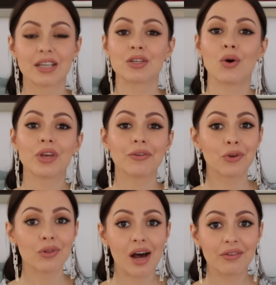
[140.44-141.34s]
So if
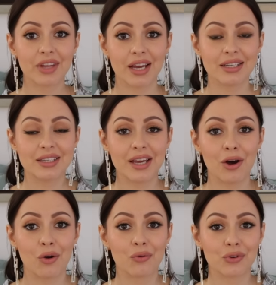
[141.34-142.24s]
you love the
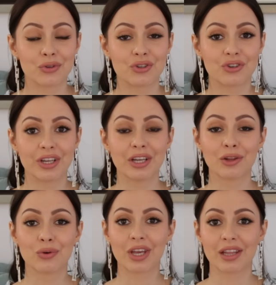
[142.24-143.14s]
idea of your tree
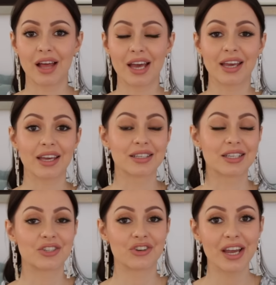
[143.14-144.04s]
looking like it's
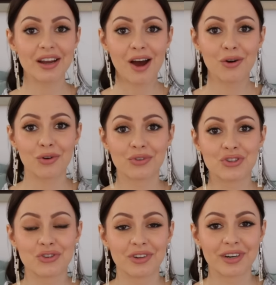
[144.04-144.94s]
straight out of a
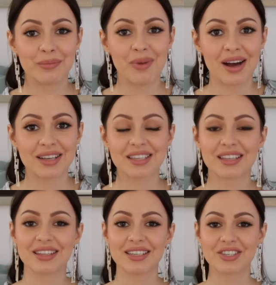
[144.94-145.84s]
jewelry box,
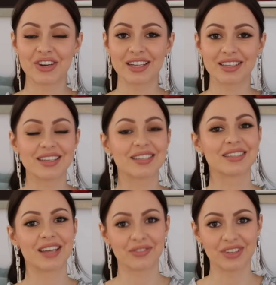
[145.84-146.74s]
this trend
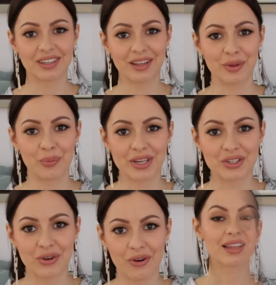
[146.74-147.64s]
is definitely the way
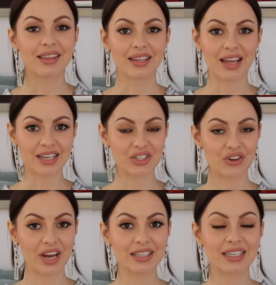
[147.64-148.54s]
to go. The next
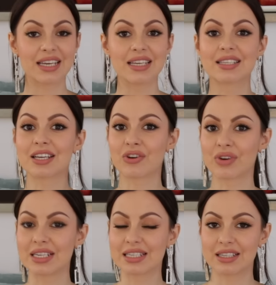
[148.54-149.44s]
trend is
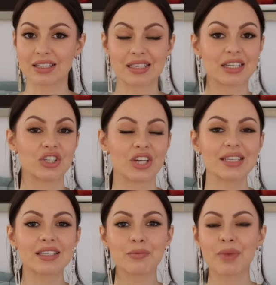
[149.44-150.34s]
crystals.
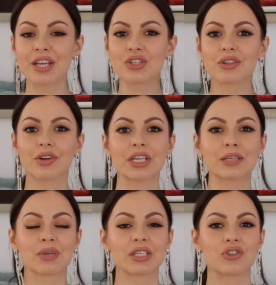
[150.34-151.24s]
Just imagine
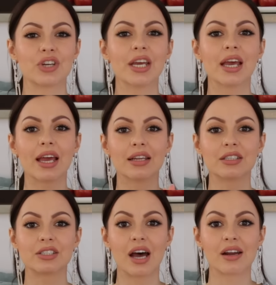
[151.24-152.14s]
Christmas tree
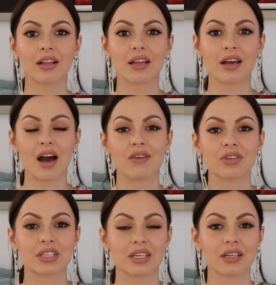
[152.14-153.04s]
entirely
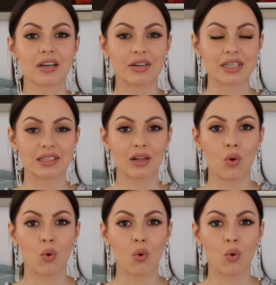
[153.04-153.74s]
covered in crystal